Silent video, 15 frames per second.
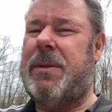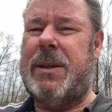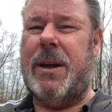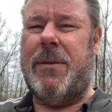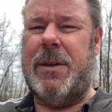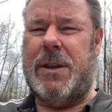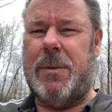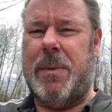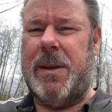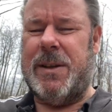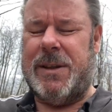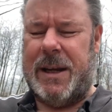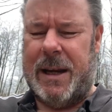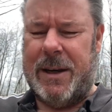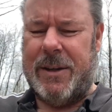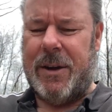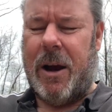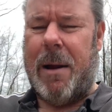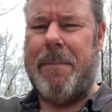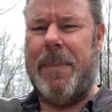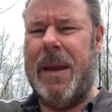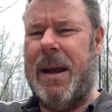So this will be the second
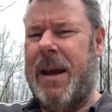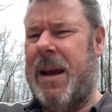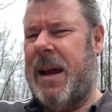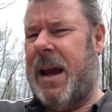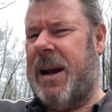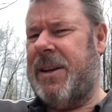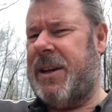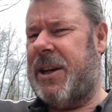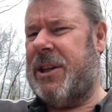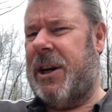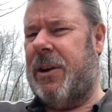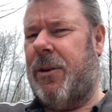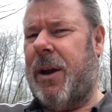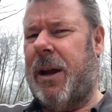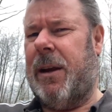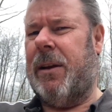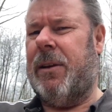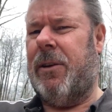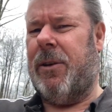time, and it's actually looking